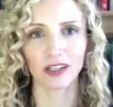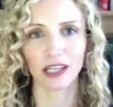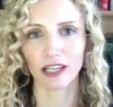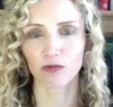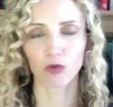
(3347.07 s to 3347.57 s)

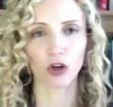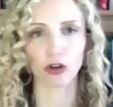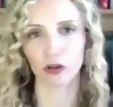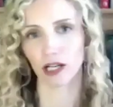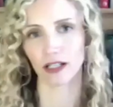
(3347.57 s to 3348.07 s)
in
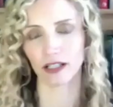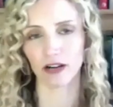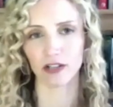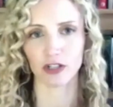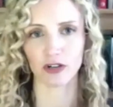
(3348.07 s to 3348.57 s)
royal and
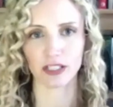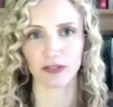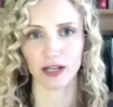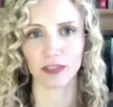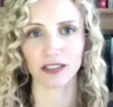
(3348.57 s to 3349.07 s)
aristocratic
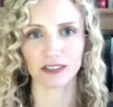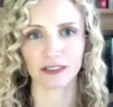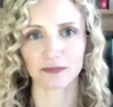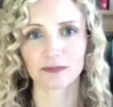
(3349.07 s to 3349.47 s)
families.